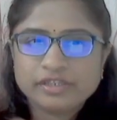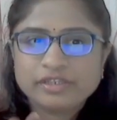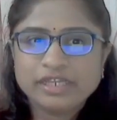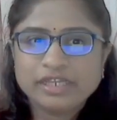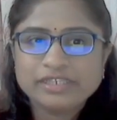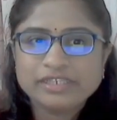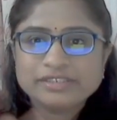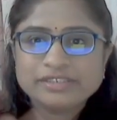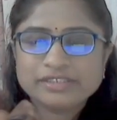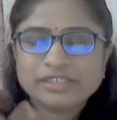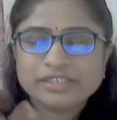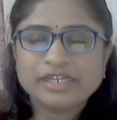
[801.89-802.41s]

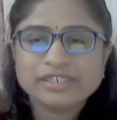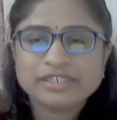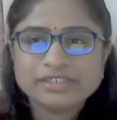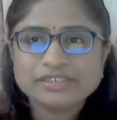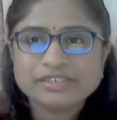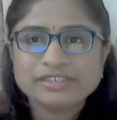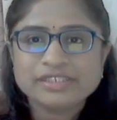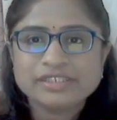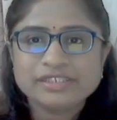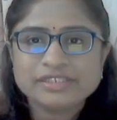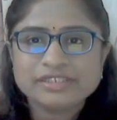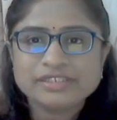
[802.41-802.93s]
Thus, that
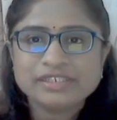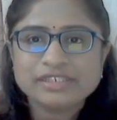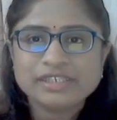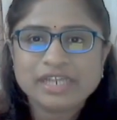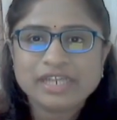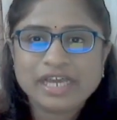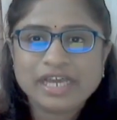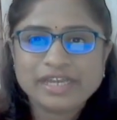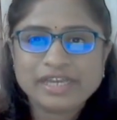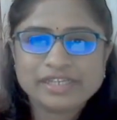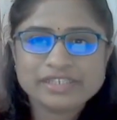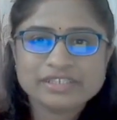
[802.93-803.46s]
is the reason
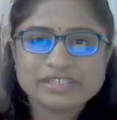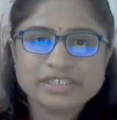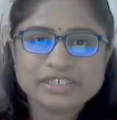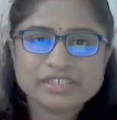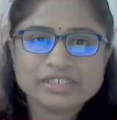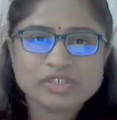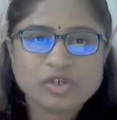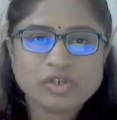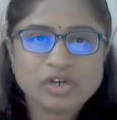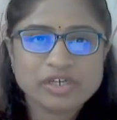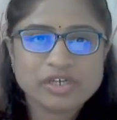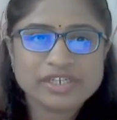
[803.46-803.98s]
larynx
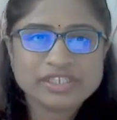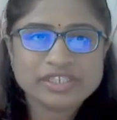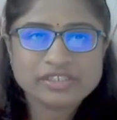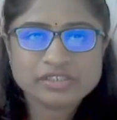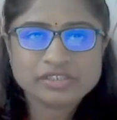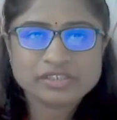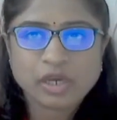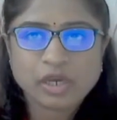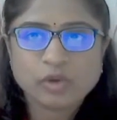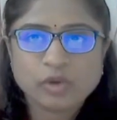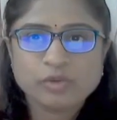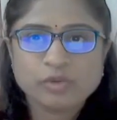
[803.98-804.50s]
is called as
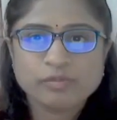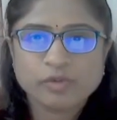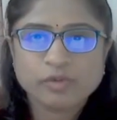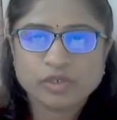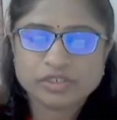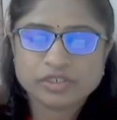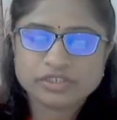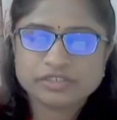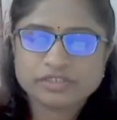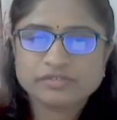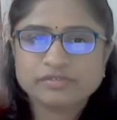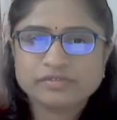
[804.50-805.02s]
sound
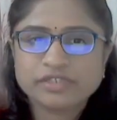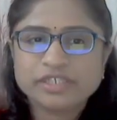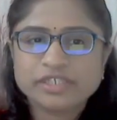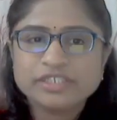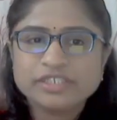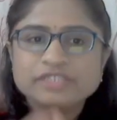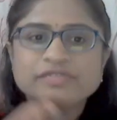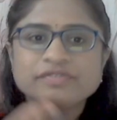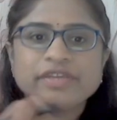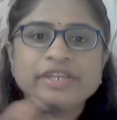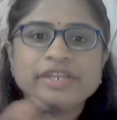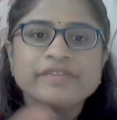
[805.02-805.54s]
box.
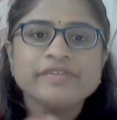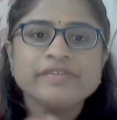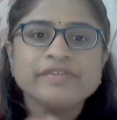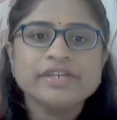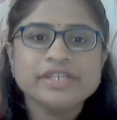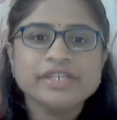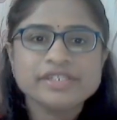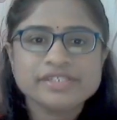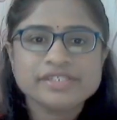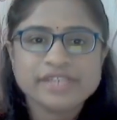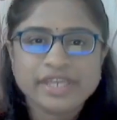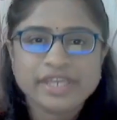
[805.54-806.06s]
That is, whenever
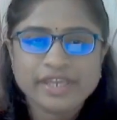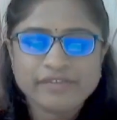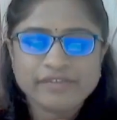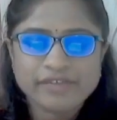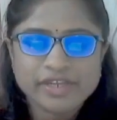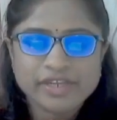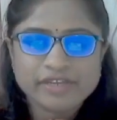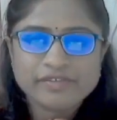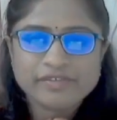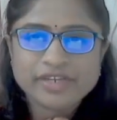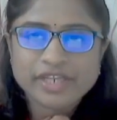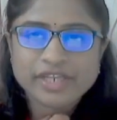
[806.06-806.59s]

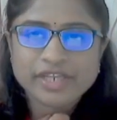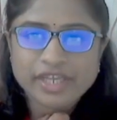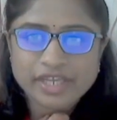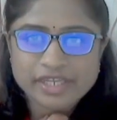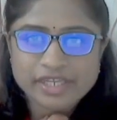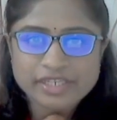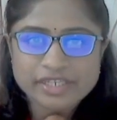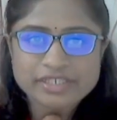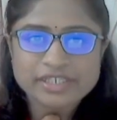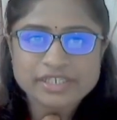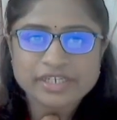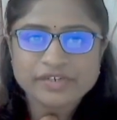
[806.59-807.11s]

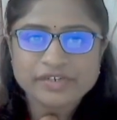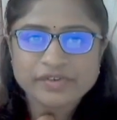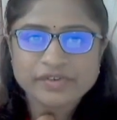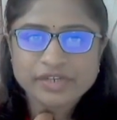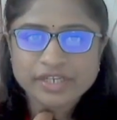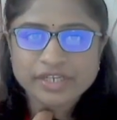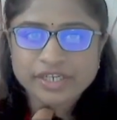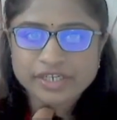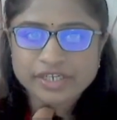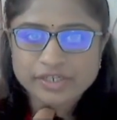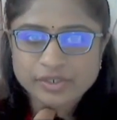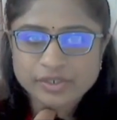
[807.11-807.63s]
air is
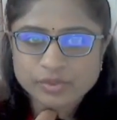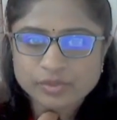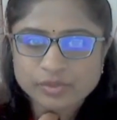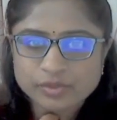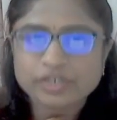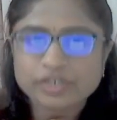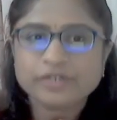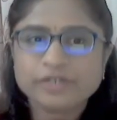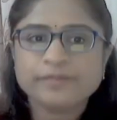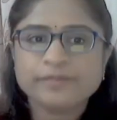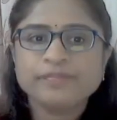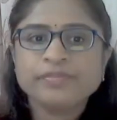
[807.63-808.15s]
entering into
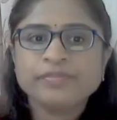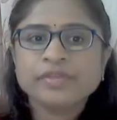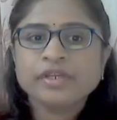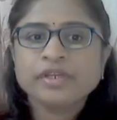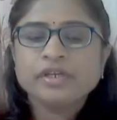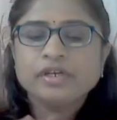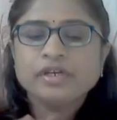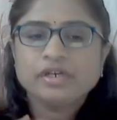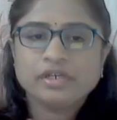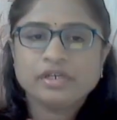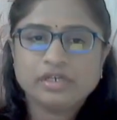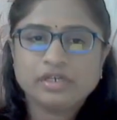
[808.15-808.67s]
the
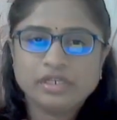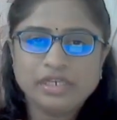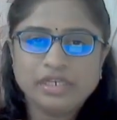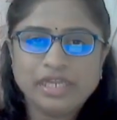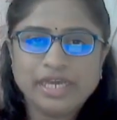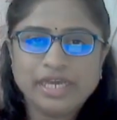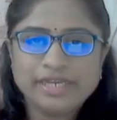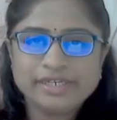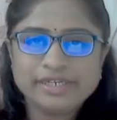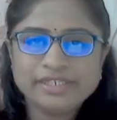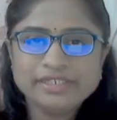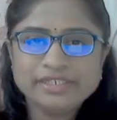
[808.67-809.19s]

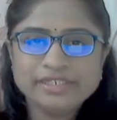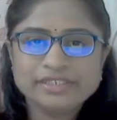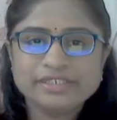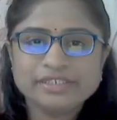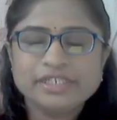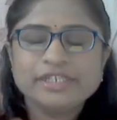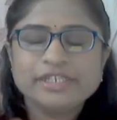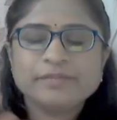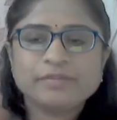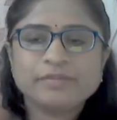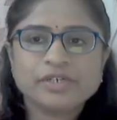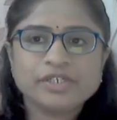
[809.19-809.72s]
larynx,
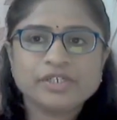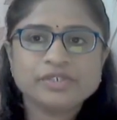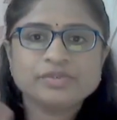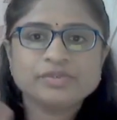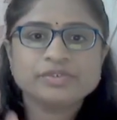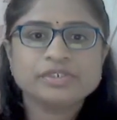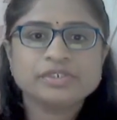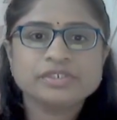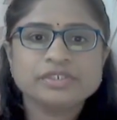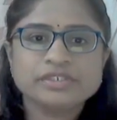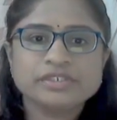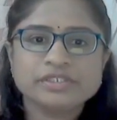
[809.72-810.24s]
it
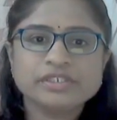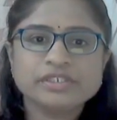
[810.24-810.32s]
produces